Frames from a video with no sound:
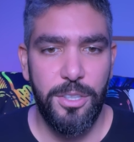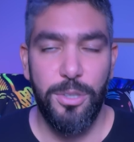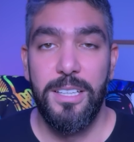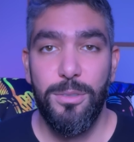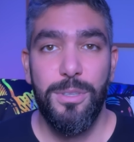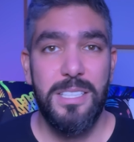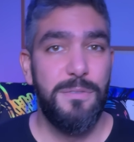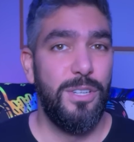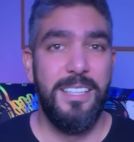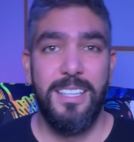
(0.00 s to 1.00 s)
You can do this
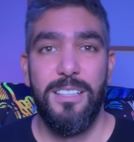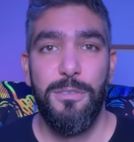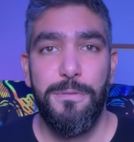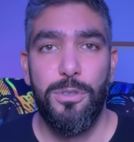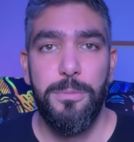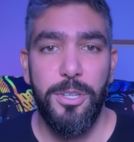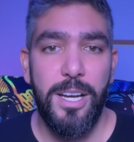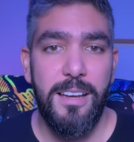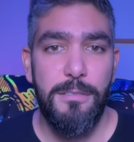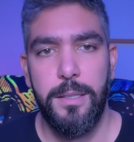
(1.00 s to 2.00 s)
for any kind of form you
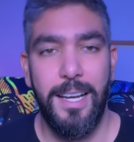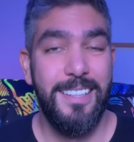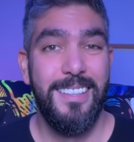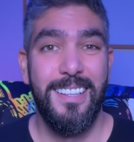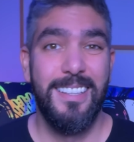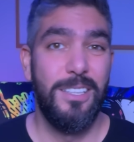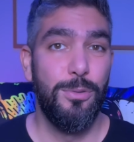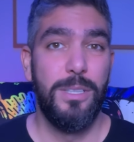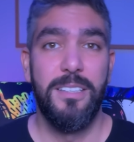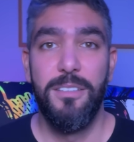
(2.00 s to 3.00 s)
have, anything that you
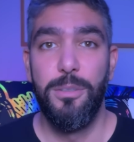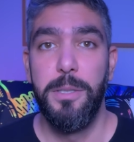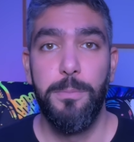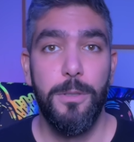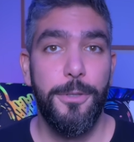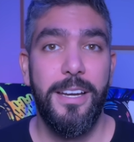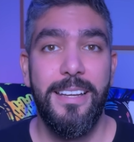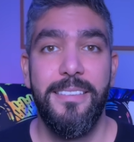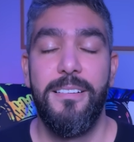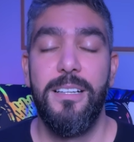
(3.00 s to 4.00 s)
want other people to
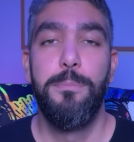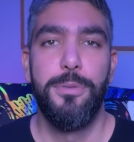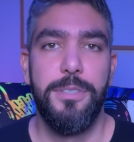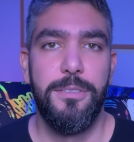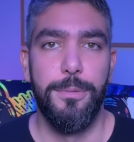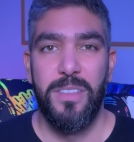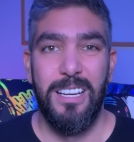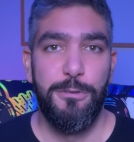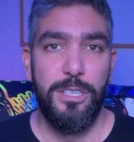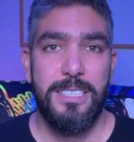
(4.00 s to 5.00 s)
add their input to.
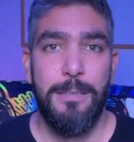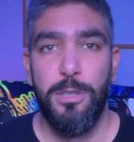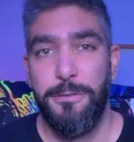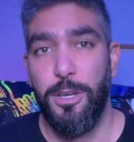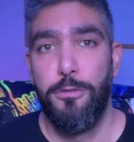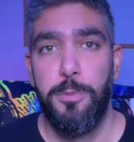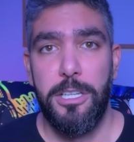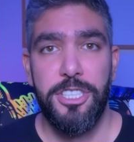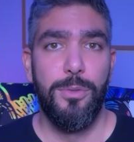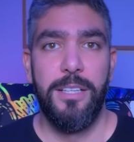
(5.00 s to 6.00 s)
Like for example, if you have a
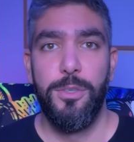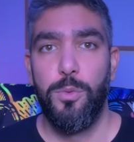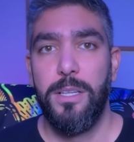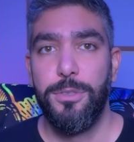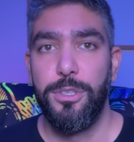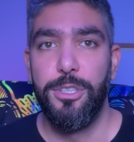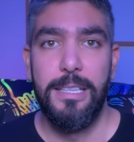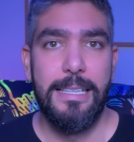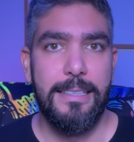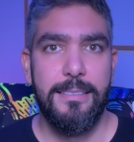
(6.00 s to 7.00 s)
project and you want to
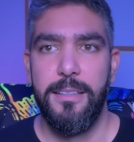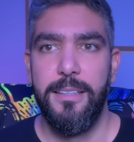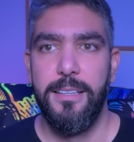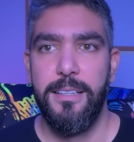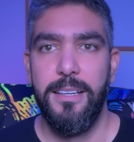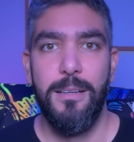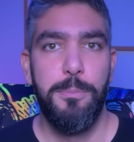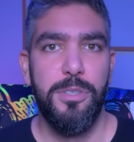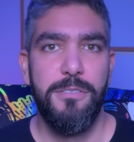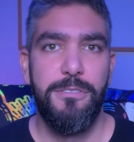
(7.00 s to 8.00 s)
collect the
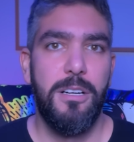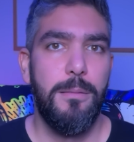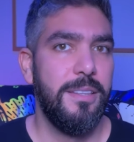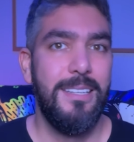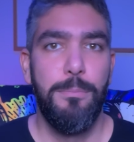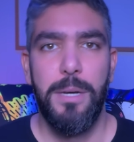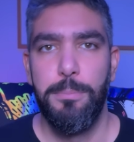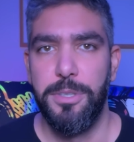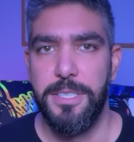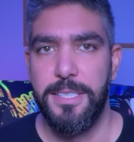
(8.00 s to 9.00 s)
input from team
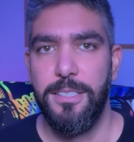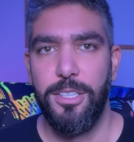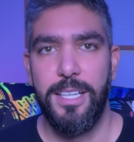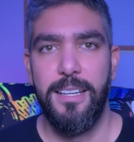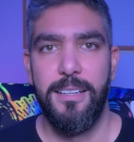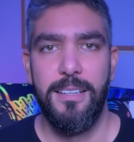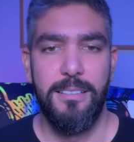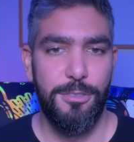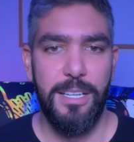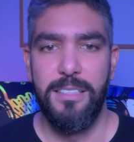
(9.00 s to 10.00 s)
members, you can
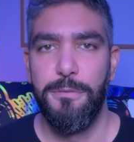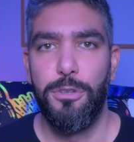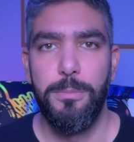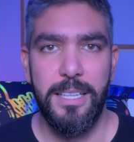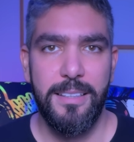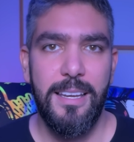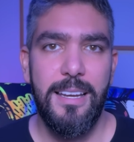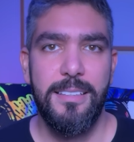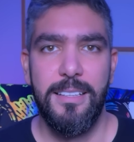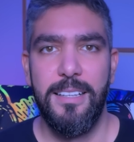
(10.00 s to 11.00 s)
create a form like
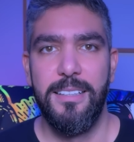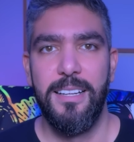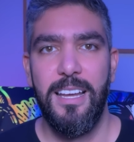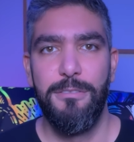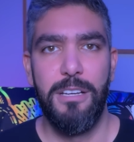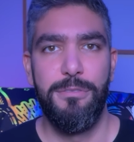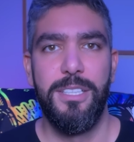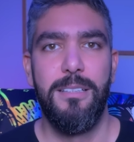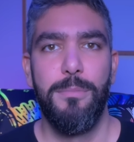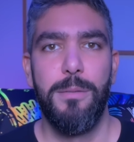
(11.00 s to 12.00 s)
that and have every
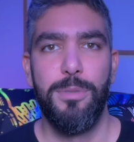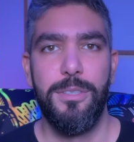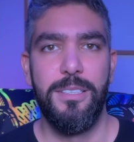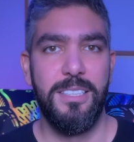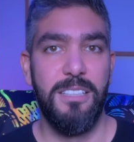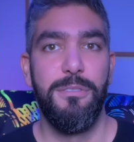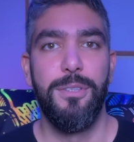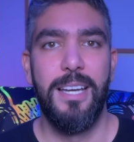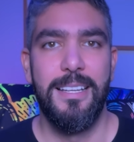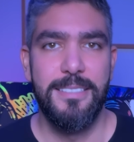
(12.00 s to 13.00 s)
team member give you
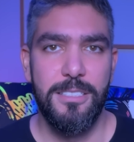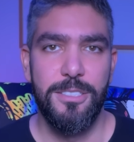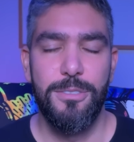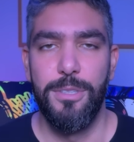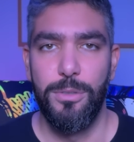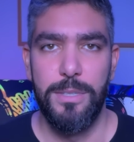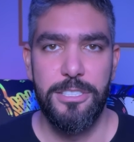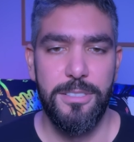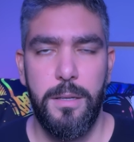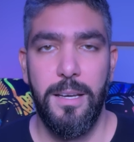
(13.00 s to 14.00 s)
the answers to the questions.